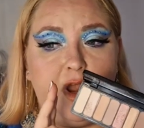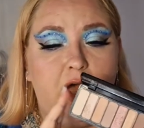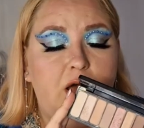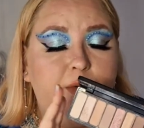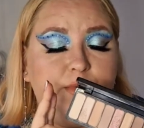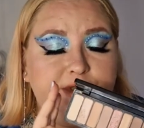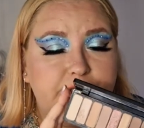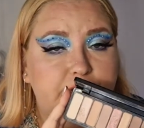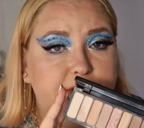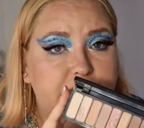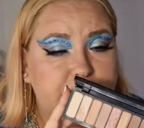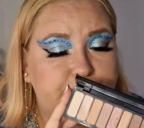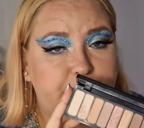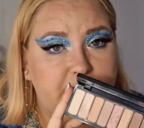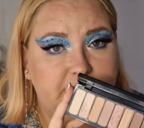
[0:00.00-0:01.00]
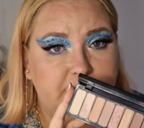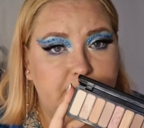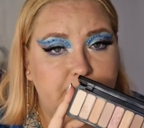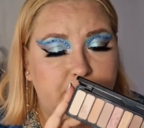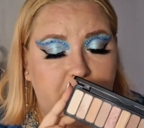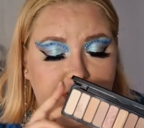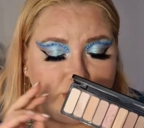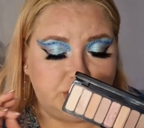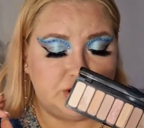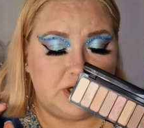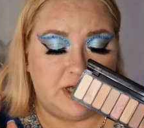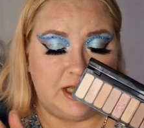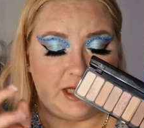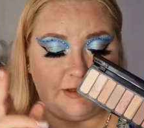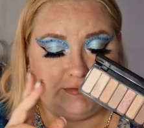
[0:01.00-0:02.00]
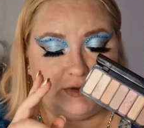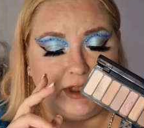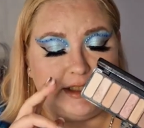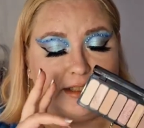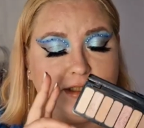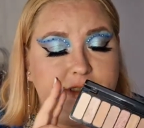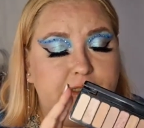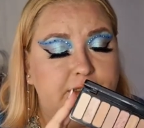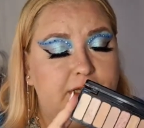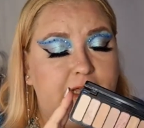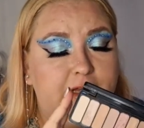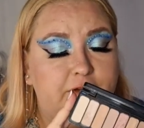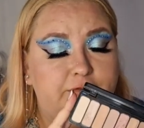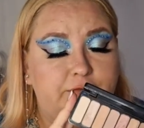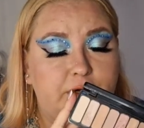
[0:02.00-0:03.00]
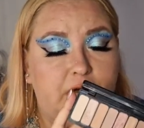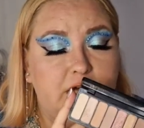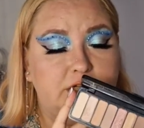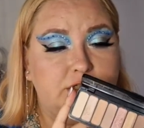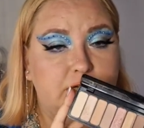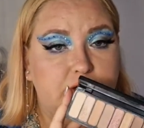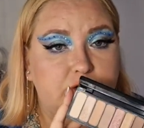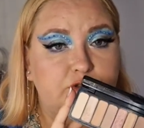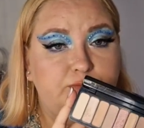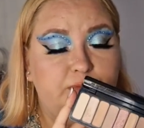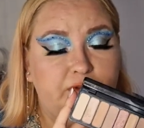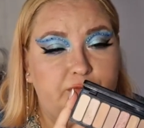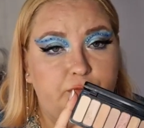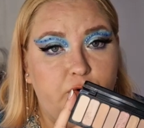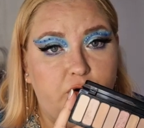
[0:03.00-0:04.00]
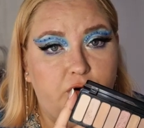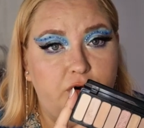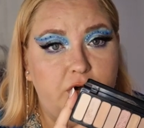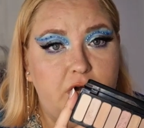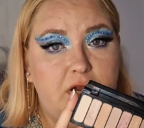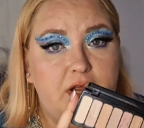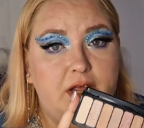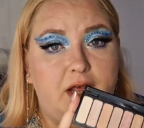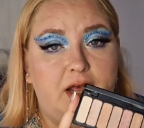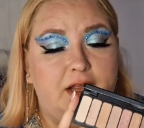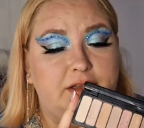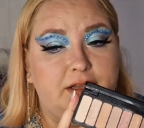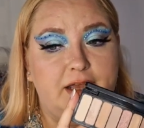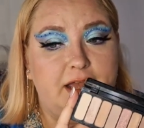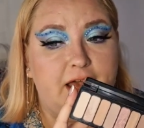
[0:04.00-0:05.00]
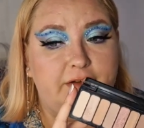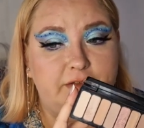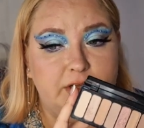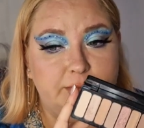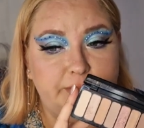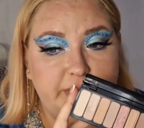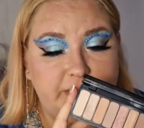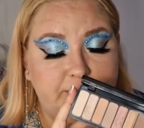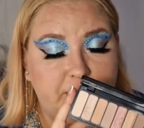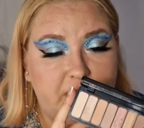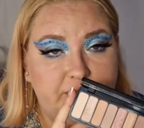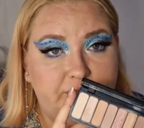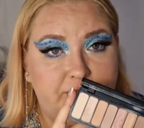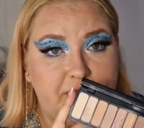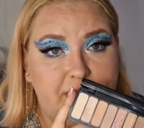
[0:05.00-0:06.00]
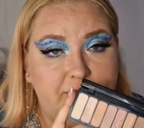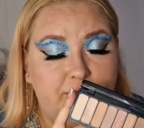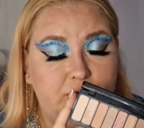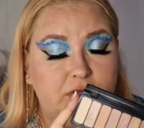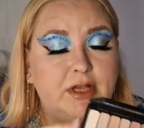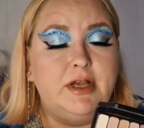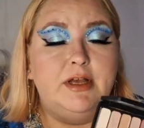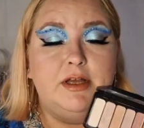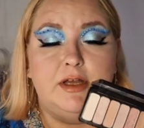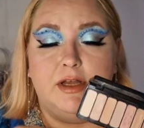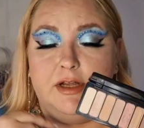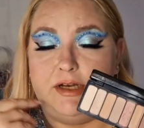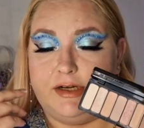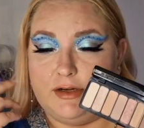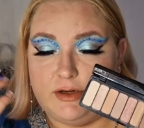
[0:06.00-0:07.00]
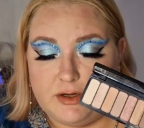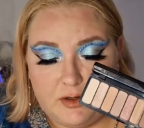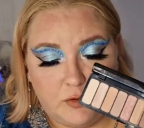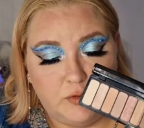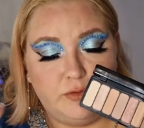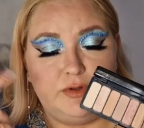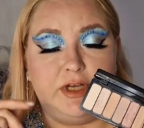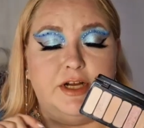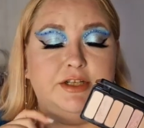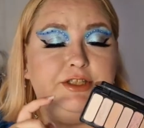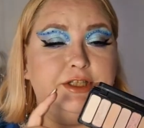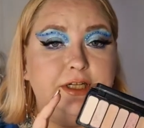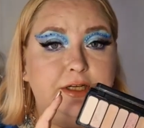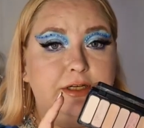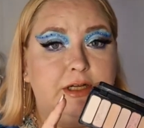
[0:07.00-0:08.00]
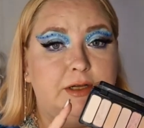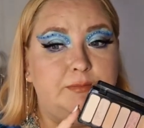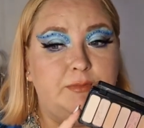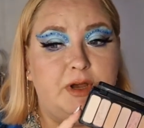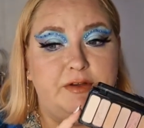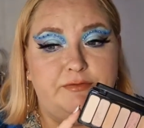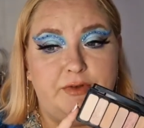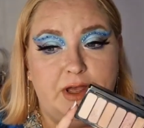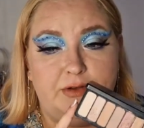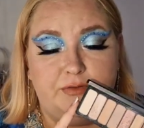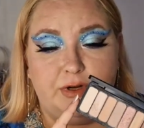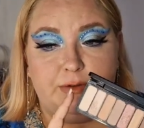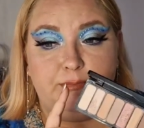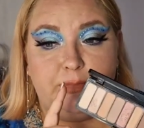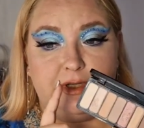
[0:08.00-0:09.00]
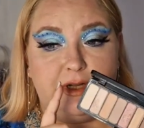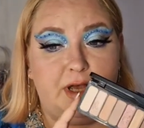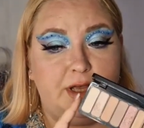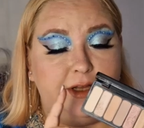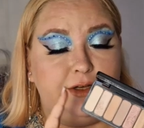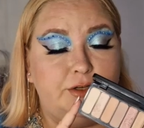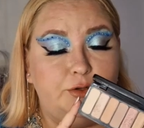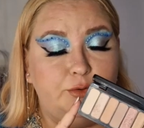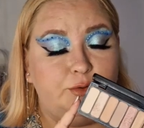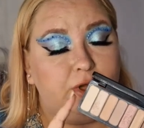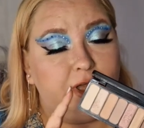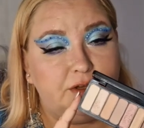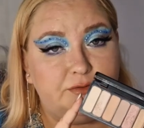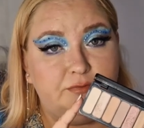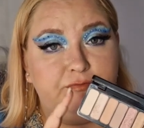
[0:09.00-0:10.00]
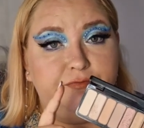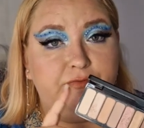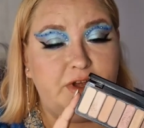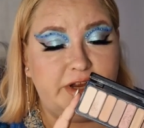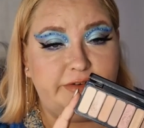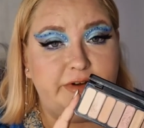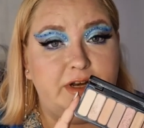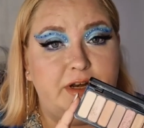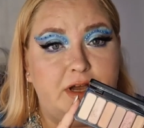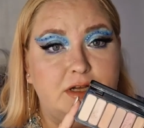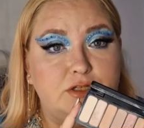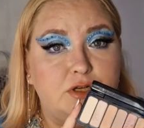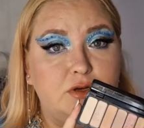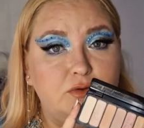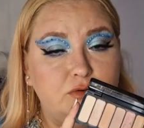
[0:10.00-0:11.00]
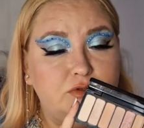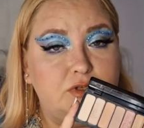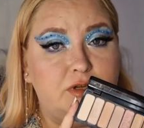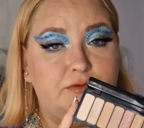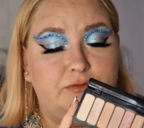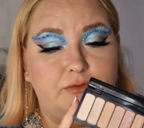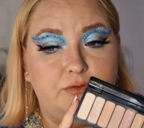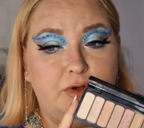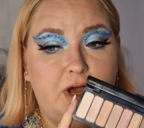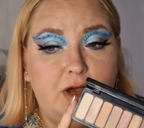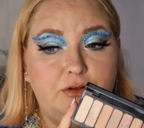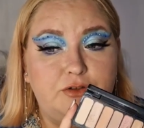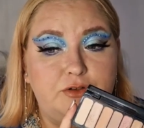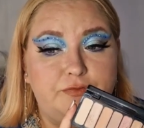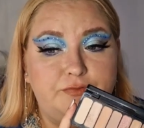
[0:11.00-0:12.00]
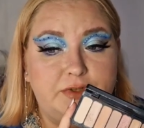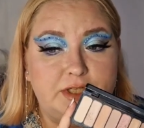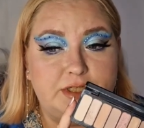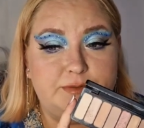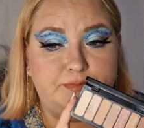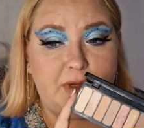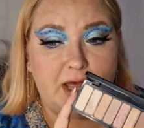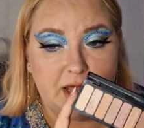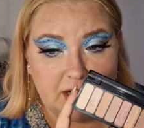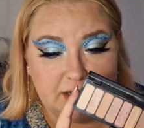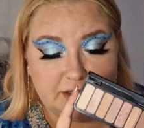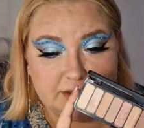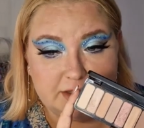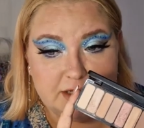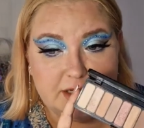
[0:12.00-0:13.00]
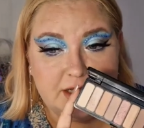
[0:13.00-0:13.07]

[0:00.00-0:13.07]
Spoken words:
I wasn't expecting much. I have tested E.L.F eyeshadows before and they haven't been my favorite. No, they're still not my favorite, but I do get very nice looks out of this palette.